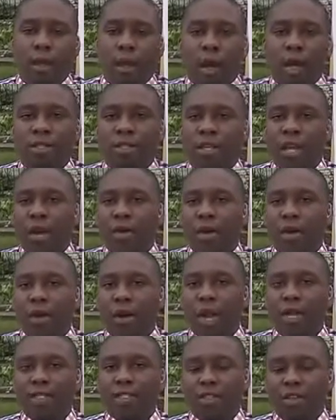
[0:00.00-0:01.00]
Ontario
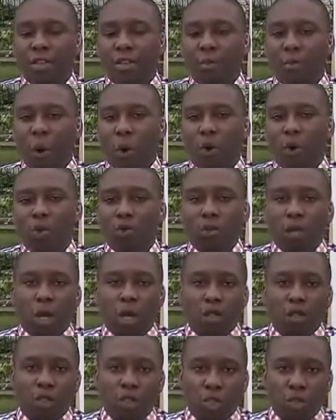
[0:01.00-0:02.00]
heads to the polls
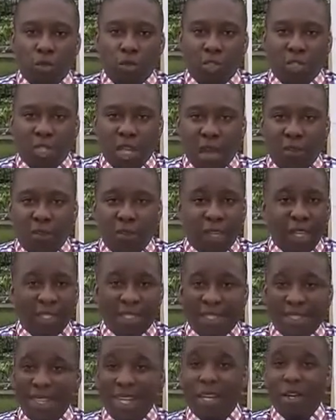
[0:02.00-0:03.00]
on June 7th,
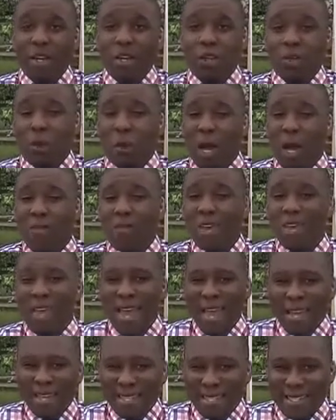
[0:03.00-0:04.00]
and City News will have
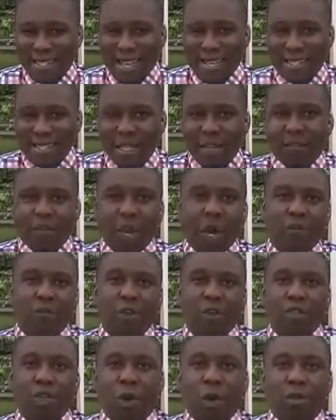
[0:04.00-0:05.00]
extensive
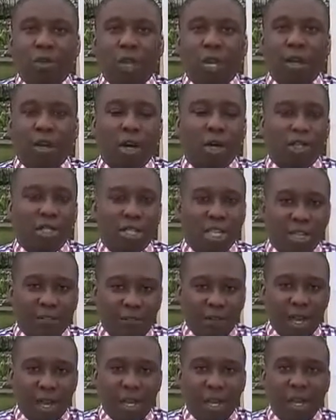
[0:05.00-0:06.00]
coverage all night on
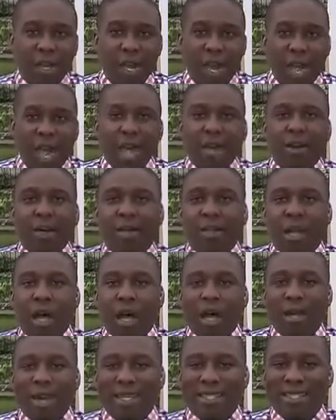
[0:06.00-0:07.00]
TV and
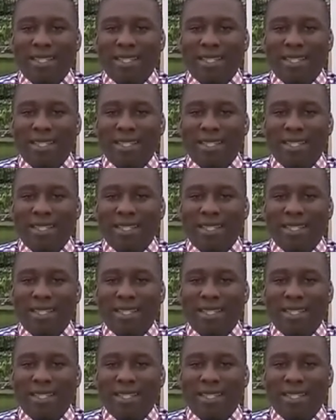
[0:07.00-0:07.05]
online at